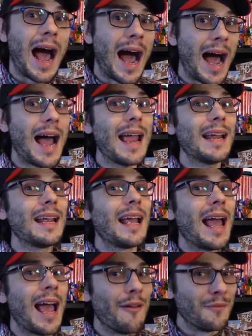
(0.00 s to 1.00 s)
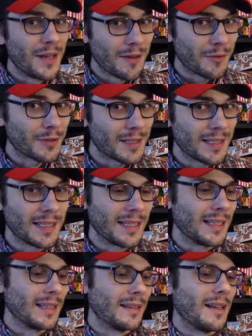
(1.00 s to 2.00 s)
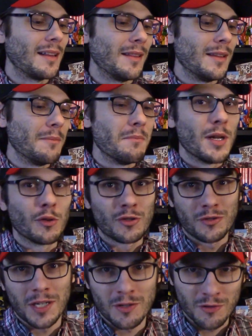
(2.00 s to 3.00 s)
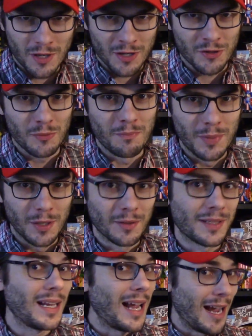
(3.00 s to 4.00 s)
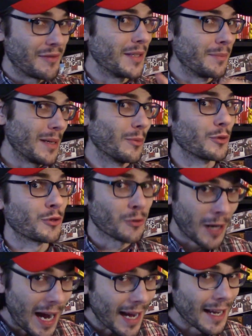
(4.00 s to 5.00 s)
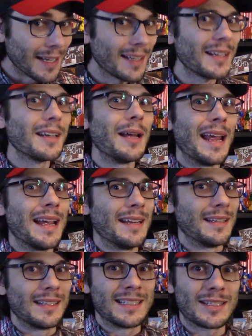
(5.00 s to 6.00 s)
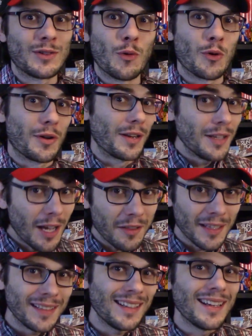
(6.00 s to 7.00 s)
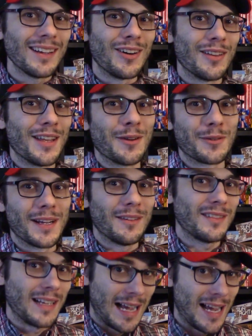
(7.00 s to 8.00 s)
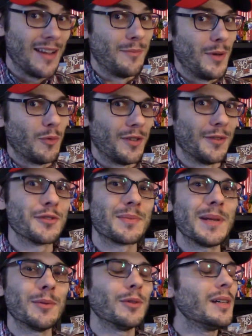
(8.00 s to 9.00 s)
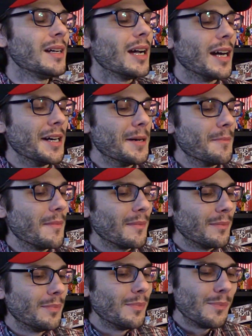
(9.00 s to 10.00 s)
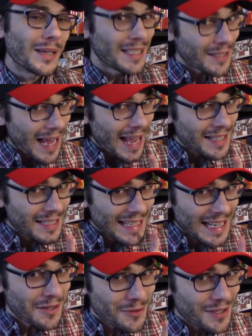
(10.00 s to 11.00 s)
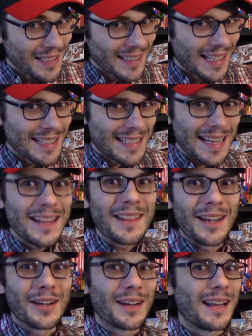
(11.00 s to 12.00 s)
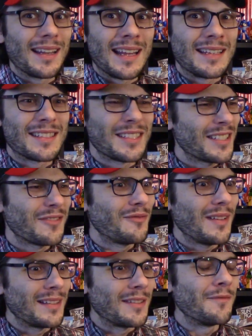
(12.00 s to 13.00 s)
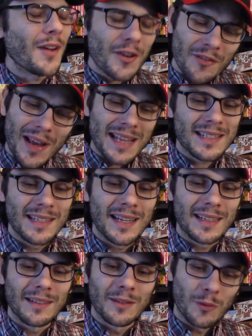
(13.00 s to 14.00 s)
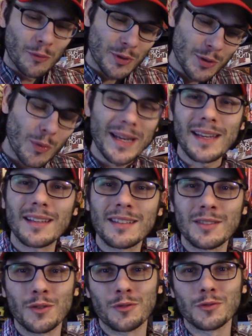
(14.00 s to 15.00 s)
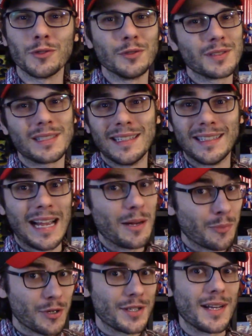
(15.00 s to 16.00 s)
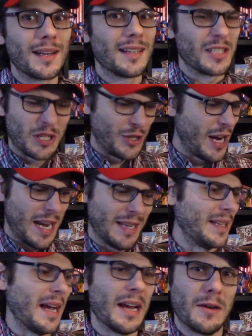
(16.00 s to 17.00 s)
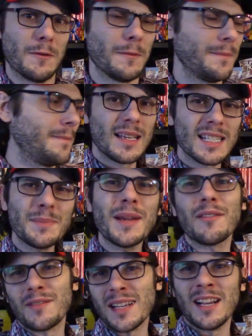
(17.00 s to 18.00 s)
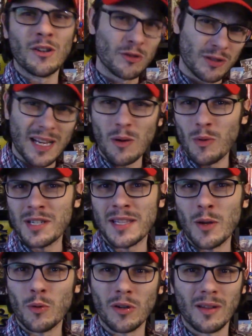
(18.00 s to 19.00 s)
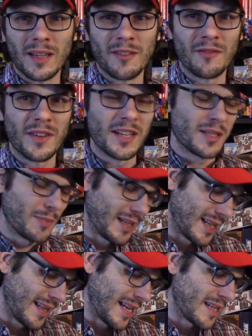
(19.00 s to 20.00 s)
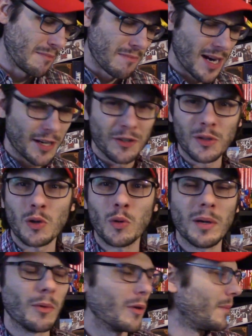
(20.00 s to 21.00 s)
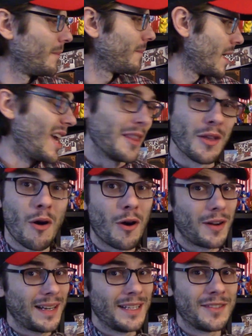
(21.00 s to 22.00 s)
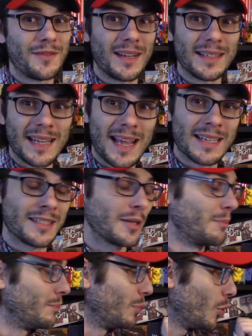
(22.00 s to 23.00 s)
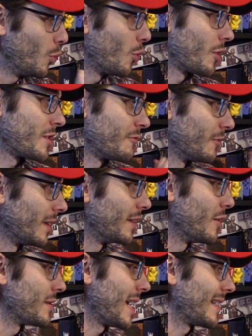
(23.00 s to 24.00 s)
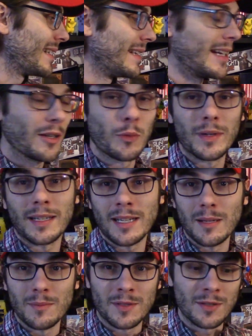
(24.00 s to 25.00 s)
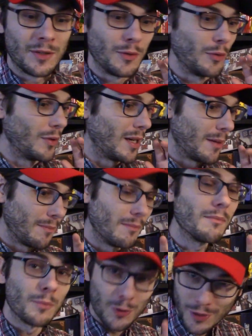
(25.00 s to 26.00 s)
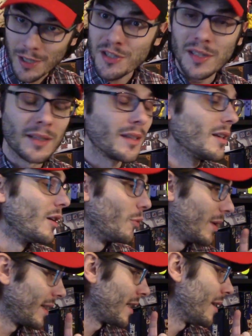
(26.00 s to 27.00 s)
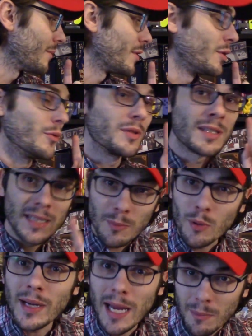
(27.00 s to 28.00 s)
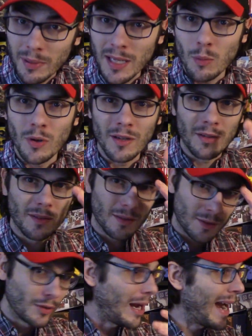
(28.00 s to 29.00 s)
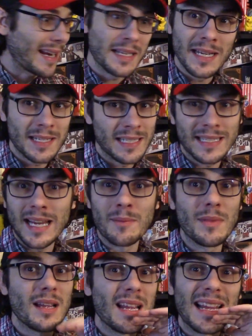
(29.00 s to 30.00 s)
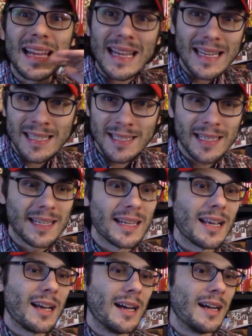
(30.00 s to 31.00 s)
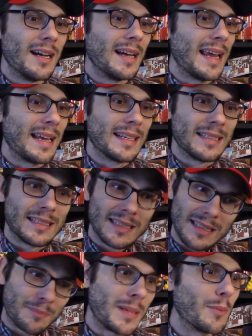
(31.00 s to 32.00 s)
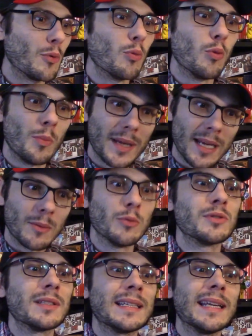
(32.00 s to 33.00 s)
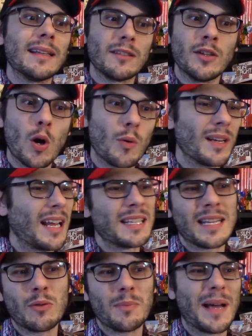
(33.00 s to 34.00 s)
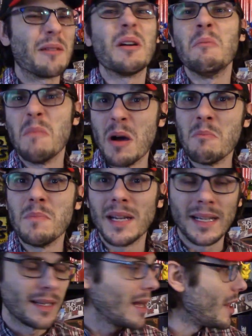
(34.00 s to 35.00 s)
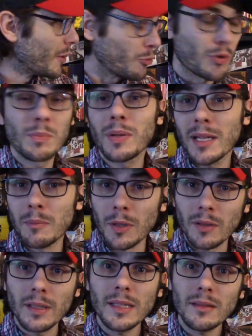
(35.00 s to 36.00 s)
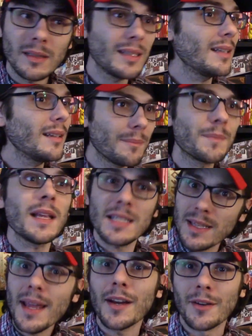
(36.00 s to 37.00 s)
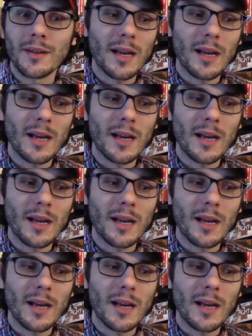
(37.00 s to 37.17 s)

I have never seen the middle structure built. I've seen people try it and score nothing on that round. I've been one of those people. But it's interesting that it's in there. It's a very fascinating little tweak to the rules, and I appreciate it. It's a giant tile. Speaking of tiles, I wish they were a lemon finish, but again, that's a minor quibble. The art is fantastic. Blue Orange really knows how to nail it when it comes to production, when it comes to simple gameplay, where I can teach this game easy and people will be able to get going, I say, with about a minute. The replayability, it's there.